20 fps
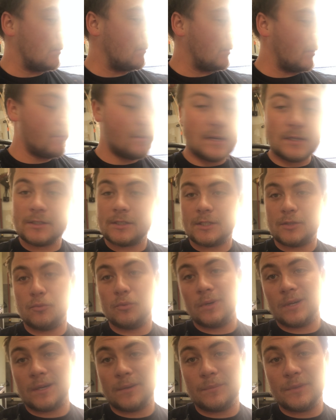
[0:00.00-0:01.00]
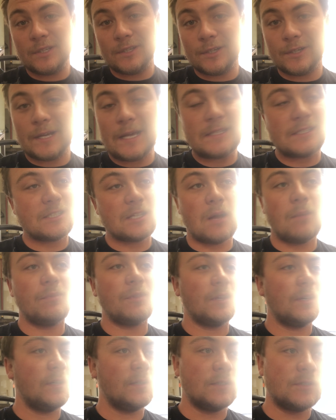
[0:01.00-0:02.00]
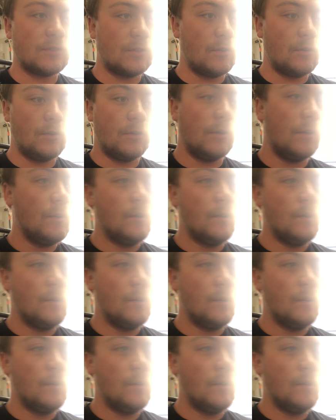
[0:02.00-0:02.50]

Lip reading: Eventually, we're going to be good at something, so